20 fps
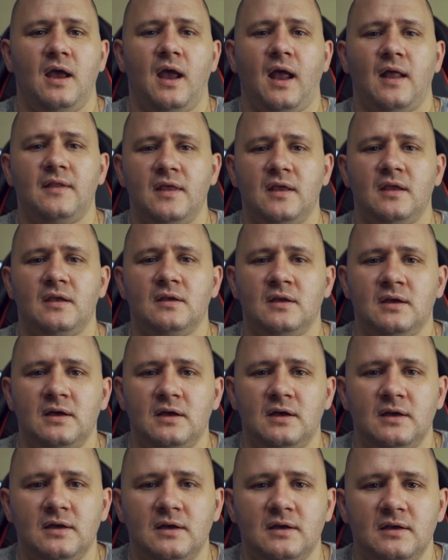And then,
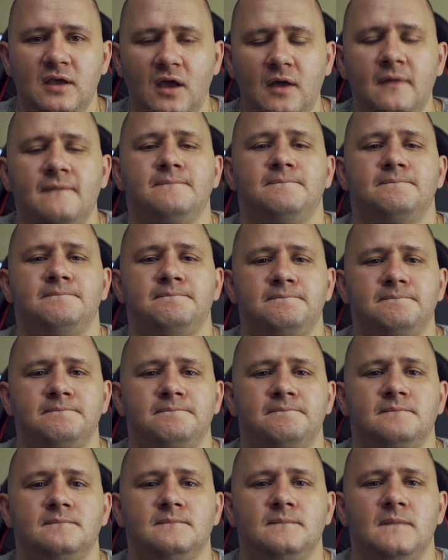yeah,
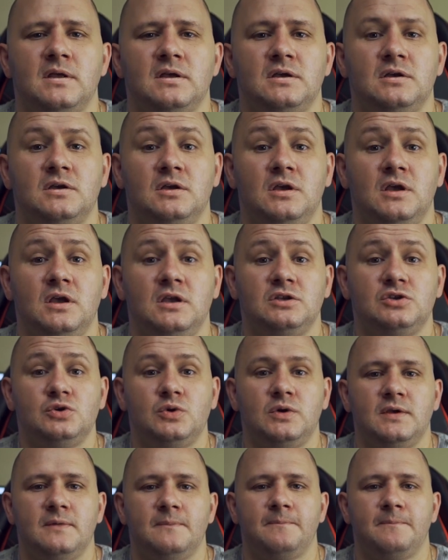enjoy.